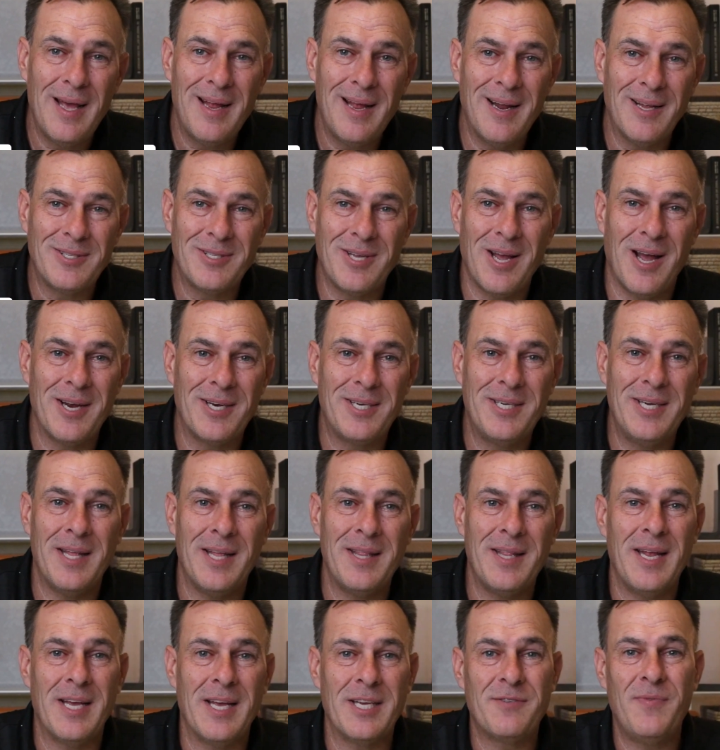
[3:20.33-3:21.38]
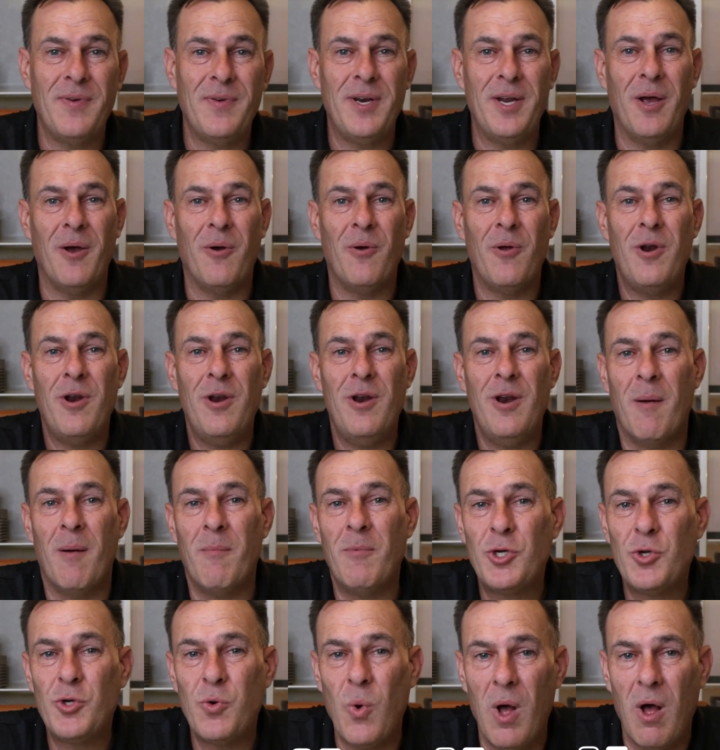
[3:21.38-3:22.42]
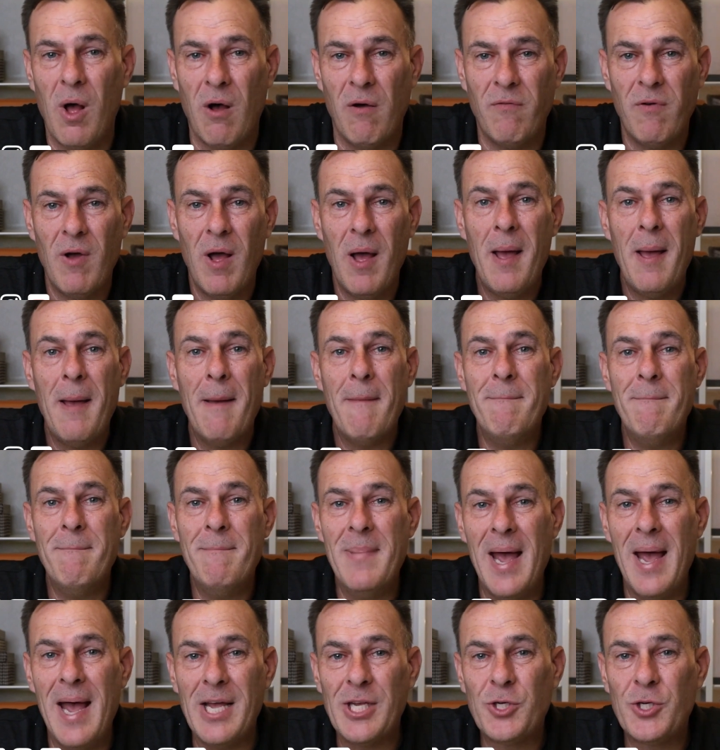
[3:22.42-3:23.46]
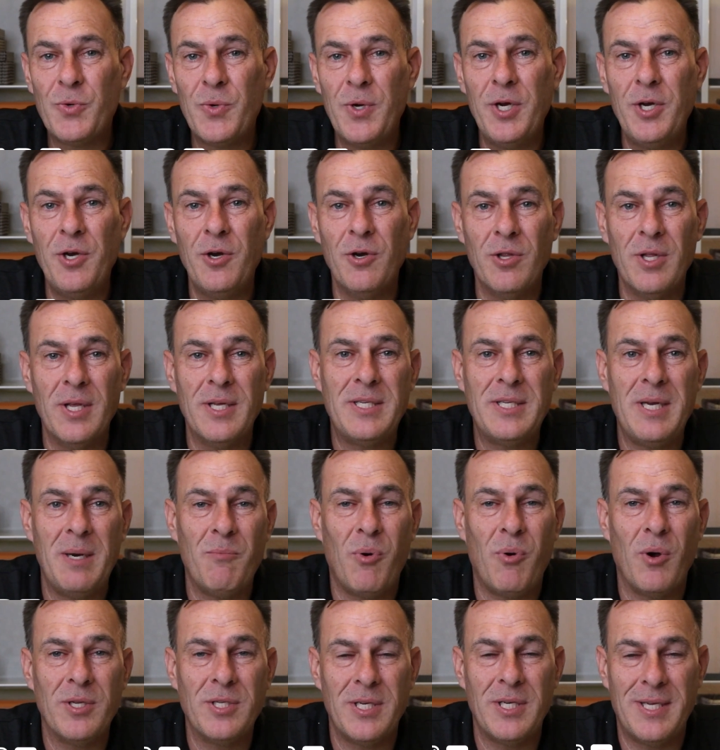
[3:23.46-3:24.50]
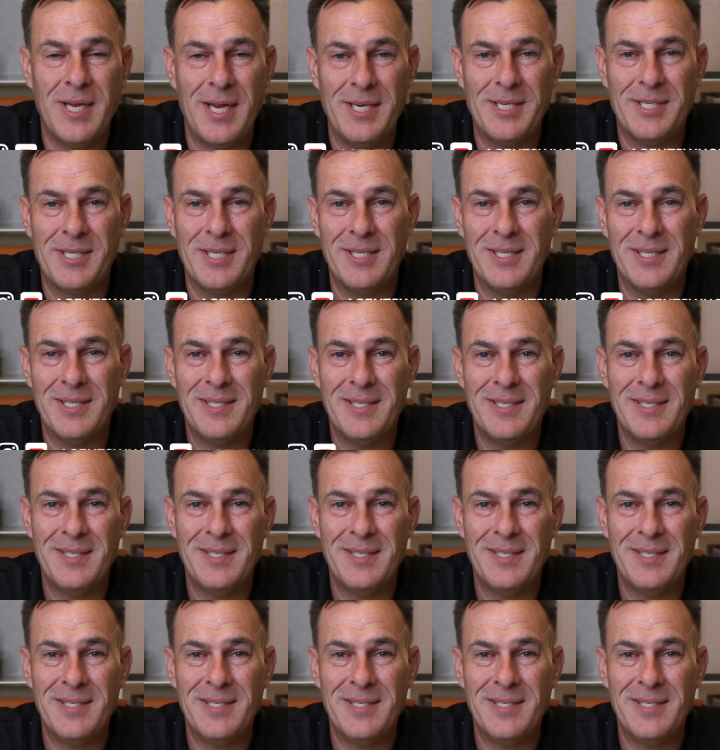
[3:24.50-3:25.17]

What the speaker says: and I'll talk to you on the next video, number 12, Mastering Your Listing Presentation.